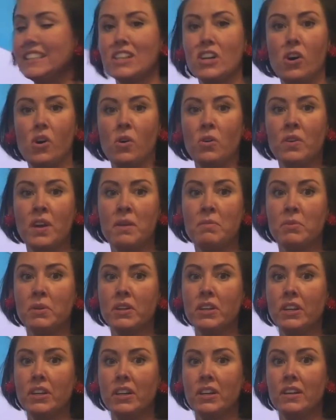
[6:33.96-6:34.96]
it a whole
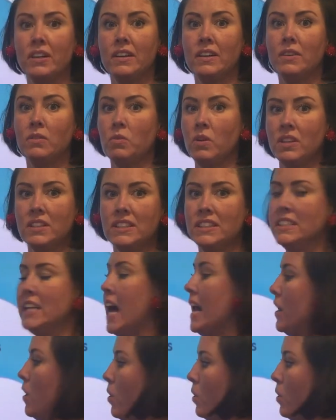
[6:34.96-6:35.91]
number? Well, it's not a